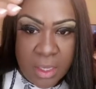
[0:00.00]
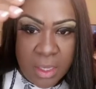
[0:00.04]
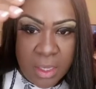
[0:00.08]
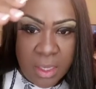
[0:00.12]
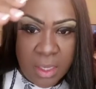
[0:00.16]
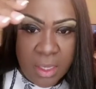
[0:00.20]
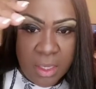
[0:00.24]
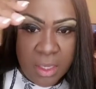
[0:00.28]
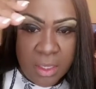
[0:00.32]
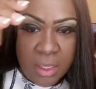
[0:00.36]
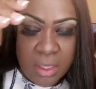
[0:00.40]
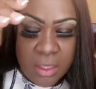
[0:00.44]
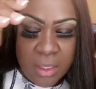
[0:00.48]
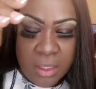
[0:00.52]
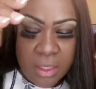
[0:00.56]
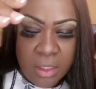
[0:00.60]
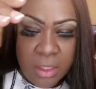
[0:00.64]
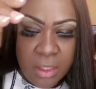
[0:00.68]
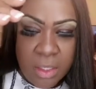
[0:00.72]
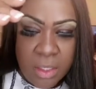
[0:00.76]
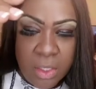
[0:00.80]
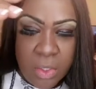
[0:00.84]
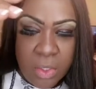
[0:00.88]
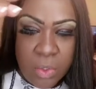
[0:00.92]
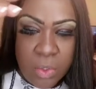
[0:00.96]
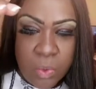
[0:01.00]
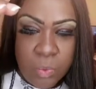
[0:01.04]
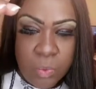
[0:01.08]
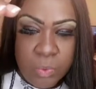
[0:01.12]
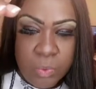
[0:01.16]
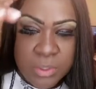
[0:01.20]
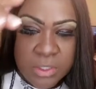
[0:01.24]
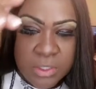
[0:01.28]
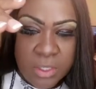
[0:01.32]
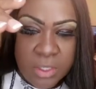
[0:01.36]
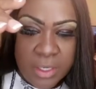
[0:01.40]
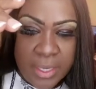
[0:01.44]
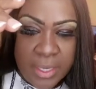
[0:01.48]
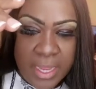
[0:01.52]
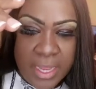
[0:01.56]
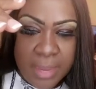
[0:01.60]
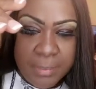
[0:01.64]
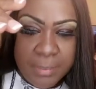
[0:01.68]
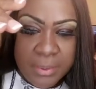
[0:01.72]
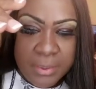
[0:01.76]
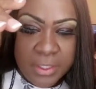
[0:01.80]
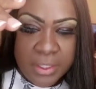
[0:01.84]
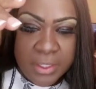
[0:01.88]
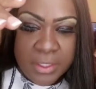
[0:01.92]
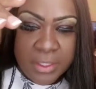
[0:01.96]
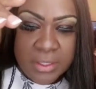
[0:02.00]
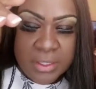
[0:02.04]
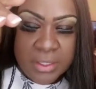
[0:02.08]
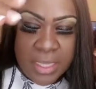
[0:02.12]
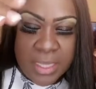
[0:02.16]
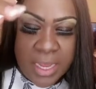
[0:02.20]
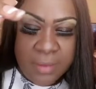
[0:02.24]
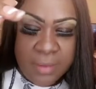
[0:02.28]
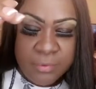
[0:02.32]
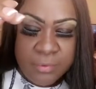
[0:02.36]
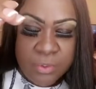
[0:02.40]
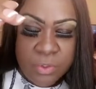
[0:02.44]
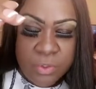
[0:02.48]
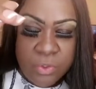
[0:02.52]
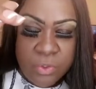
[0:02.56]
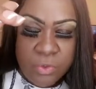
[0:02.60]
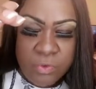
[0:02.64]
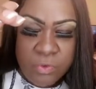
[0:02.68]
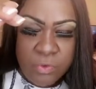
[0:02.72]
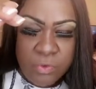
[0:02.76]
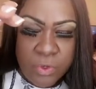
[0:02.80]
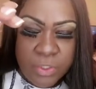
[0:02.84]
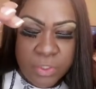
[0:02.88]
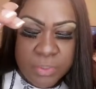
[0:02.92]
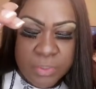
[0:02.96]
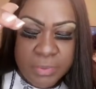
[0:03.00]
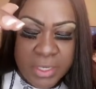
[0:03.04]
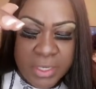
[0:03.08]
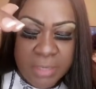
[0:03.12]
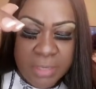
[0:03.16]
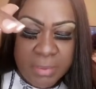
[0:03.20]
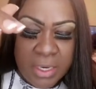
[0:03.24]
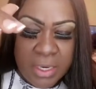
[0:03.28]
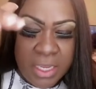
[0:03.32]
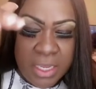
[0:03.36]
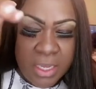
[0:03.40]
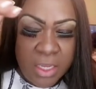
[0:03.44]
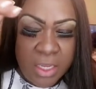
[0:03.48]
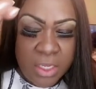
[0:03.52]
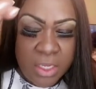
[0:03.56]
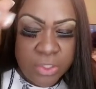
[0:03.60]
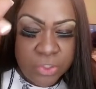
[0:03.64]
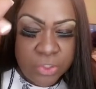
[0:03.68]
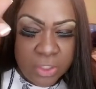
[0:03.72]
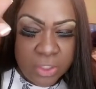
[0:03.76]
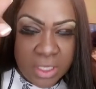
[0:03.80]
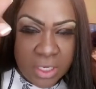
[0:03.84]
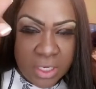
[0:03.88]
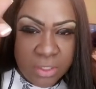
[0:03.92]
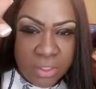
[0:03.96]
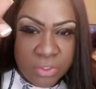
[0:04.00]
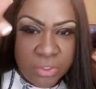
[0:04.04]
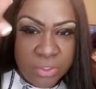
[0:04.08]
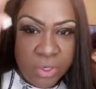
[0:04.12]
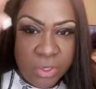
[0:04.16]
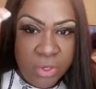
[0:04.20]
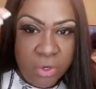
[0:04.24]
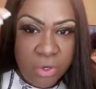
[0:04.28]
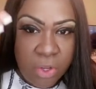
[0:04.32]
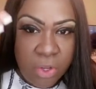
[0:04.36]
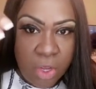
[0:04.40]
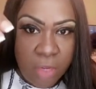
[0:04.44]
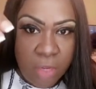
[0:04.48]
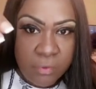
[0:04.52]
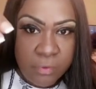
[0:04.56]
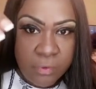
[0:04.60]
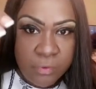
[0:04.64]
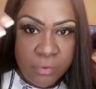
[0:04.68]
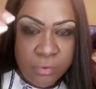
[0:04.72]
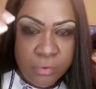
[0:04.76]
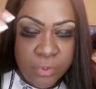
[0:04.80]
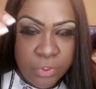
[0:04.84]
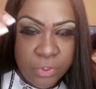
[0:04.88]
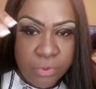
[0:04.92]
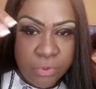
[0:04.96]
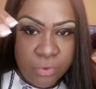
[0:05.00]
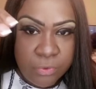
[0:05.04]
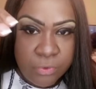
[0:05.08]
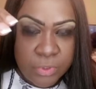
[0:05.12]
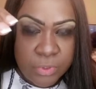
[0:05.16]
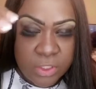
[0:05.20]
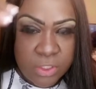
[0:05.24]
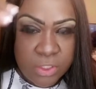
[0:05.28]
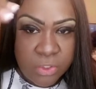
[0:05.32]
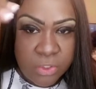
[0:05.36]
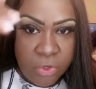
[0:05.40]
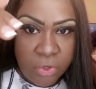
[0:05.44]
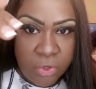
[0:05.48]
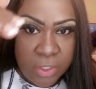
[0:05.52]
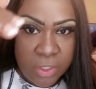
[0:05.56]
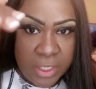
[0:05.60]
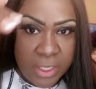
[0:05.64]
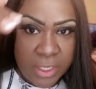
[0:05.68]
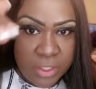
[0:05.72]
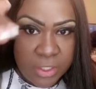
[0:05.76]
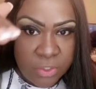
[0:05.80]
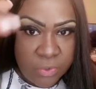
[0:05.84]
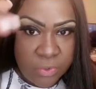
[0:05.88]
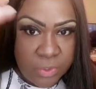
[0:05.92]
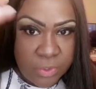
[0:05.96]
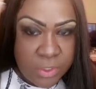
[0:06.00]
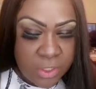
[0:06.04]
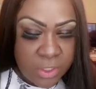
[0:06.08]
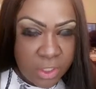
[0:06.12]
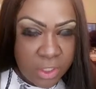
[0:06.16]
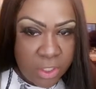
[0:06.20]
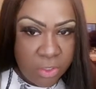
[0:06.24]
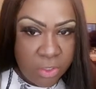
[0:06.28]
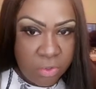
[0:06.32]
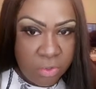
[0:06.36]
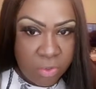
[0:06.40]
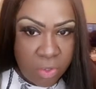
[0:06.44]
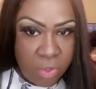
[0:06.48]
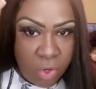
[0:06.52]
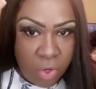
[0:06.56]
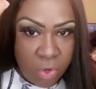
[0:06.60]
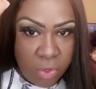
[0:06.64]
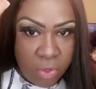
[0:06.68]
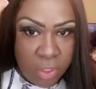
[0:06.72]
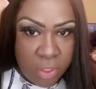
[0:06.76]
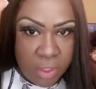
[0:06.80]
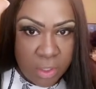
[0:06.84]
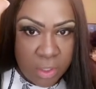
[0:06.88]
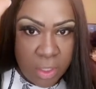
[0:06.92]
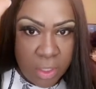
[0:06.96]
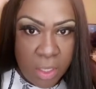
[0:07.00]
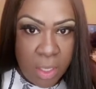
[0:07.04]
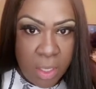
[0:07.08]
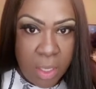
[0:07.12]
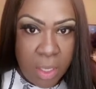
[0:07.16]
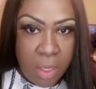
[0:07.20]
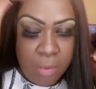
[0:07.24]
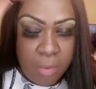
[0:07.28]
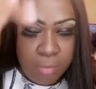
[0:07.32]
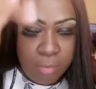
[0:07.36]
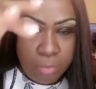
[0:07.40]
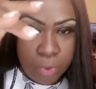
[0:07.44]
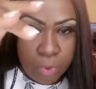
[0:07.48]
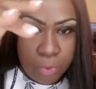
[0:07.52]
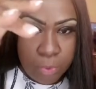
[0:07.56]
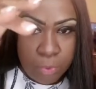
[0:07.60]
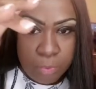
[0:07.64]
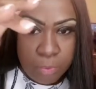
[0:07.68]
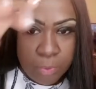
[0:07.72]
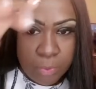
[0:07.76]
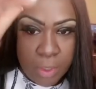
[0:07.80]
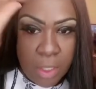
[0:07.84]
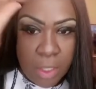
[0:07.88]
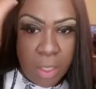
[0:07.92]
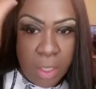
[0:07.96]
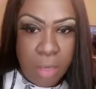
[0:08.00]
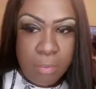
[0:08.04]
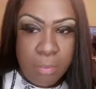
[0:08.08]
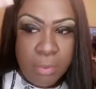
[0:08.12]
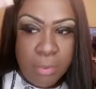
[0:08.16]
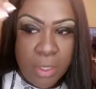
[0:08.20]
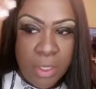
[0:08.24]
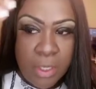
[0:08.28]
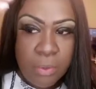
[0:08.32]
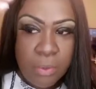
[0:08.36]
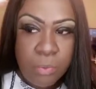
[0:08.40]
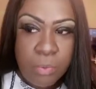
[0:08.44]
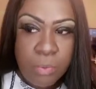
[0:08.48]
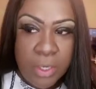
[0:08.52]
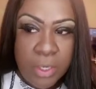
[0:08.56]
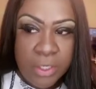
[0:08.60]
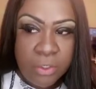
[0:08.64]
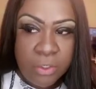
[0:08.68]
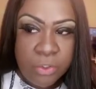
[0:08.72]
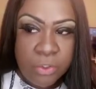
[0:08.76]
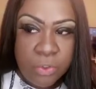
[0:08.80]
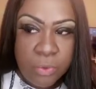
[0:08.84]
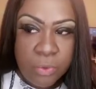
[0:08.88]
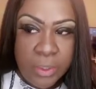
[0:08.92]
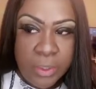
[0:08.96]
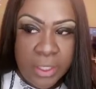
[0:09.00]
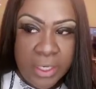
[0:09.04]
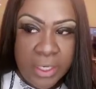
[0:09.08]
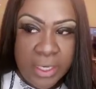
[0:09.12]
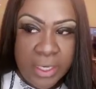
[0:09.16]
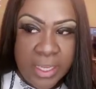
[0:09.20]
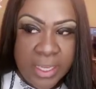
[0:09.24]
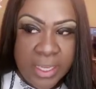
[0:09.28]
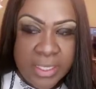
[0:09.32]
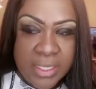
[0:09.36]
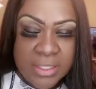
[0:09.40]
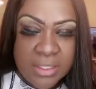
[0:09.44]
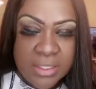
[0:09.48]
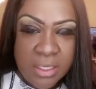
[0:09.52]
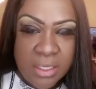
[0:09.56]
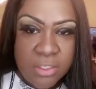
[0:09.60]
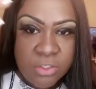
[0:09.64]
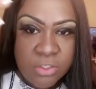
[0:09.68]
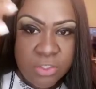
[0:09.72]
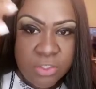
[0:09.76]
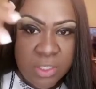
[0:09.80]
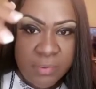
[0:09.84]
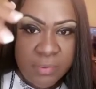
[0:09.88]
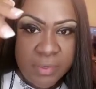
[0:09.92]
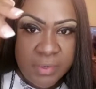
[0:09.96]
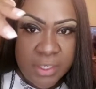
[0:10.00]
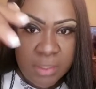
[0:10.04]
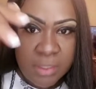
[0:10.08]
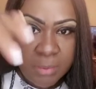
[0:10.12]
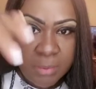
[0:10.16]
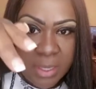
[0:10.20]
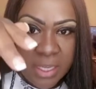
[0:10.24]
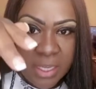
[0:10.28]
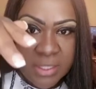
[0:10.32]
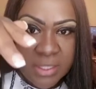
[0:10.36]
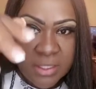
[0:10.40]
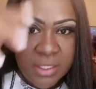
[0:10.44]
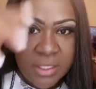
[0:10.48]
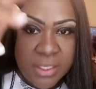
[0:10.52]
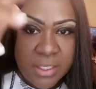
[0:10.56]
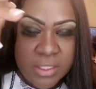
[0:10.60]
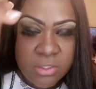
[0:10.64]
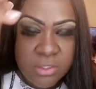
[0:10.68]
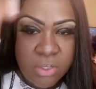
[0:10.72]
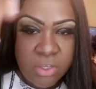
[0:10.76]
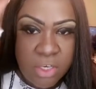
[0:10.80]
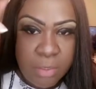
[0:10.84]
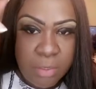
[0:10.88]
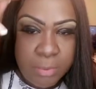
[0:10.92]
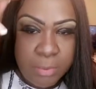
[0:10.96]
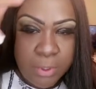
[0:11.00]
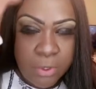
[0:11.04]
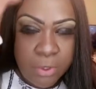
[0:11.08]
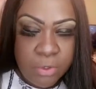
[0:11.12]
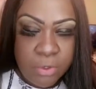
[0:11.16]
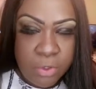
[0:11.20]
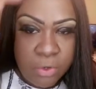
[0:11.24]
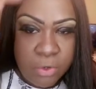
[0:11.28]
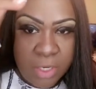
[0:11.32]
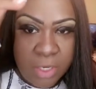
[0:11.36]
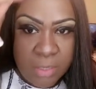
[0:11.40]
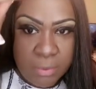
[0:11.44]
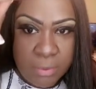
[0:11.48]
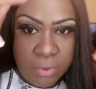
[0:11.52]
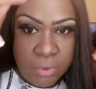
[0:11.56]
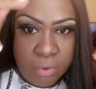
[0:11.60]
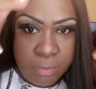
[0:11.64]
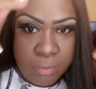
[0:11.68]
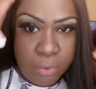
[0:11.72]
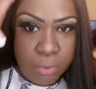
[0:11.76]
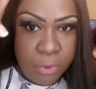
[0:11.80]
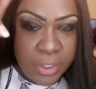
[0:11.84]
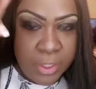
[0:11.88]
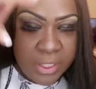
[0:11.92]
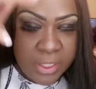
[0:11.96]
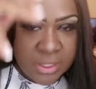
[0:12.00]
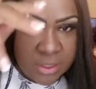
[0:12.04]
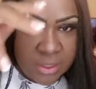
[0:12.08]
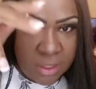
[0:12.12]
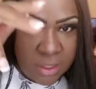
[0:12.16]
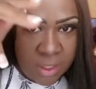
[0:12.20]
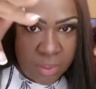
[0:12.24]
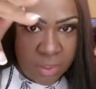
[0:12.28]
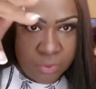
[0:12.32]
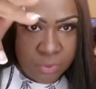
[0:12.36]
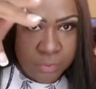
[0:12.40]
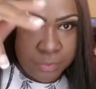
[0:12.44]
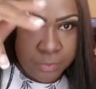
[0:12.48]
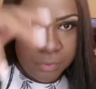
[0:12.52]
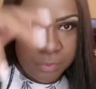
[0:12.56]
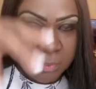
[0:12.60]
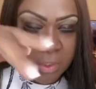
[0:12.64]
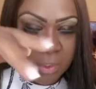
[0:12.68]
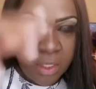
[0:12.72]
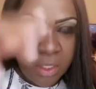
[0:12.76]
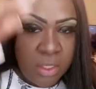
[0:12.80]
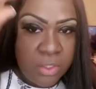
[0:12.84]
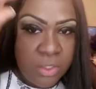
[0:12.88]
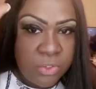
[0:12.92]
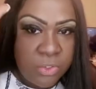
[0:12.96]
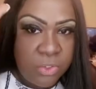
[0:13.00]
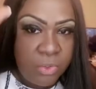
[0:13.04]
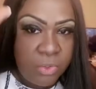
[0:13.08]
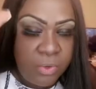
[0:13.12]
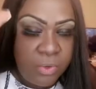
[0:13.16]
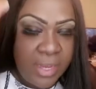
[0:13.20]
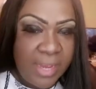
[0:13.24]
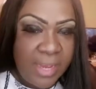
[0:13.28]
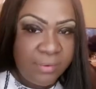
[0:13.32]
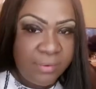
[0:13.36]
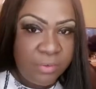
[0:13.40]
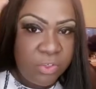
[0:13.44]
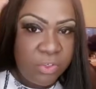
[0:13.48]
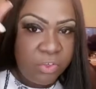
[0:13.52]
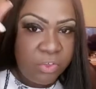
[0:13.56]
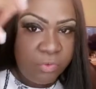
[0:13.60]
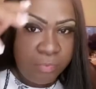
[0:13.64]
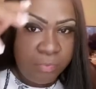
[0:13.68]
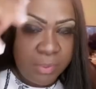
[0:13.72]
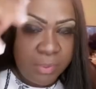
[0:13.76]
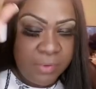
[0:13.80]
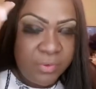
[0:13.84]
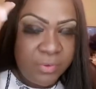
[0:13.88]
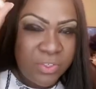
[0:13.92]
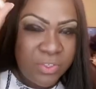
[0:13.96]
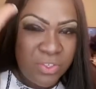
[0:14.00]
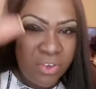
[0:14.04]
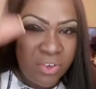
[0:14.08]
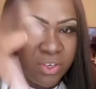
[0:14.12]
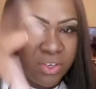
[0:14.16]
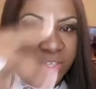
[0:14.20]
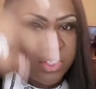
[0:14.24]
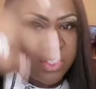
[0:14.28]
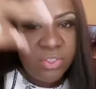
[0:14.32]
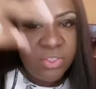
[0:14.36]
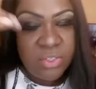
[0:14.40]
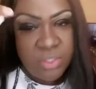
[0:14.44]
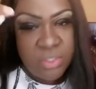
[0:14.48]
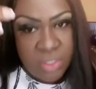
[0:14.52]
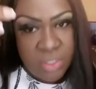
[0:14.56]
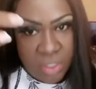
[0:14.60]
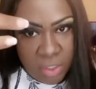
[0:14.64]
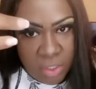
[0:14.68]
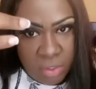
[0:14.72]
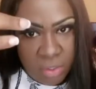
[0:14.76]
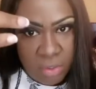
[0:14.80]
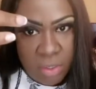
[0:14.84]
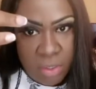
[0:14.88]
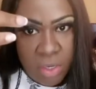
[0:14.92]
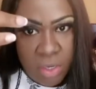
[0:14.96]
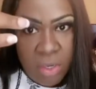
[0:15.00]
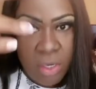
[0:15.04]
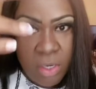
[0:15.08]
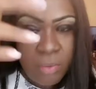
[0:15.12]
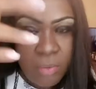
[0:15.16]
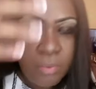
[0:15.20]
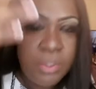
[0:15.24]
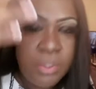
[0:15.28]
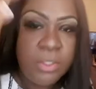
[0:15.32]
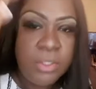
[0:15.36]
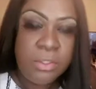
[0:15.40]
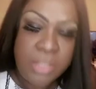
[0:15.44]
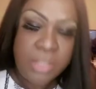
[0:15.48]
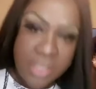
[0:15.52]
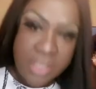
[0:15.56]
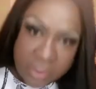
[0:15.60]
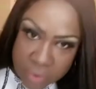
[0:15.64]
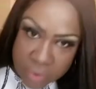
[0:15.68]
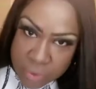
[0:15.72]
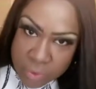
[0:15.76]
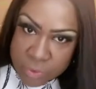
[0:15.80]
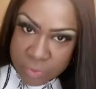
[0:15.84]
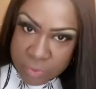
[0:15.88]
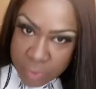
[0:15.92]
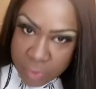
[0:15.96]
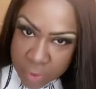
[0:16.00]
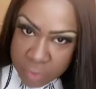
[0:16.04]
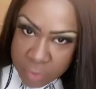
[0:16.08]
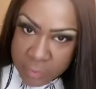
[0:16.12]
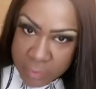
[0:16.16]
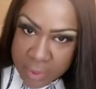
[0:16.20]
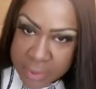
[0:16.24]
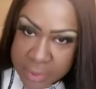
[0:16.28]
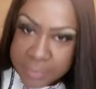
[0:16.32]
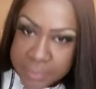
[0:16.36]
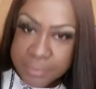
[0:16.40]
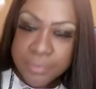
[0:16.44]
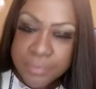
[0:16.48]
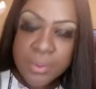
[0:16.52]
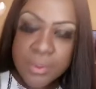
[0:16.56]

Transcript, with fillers: And what's going to happen is after you first paid about like a hundred dollars they're going to offer for you to turn it into a secured card boom but while you're doing it as a certificate deposit, it's going to appear on your credit report as a loan. So after you, if you turn it into a secure card, well, you know how those work, right?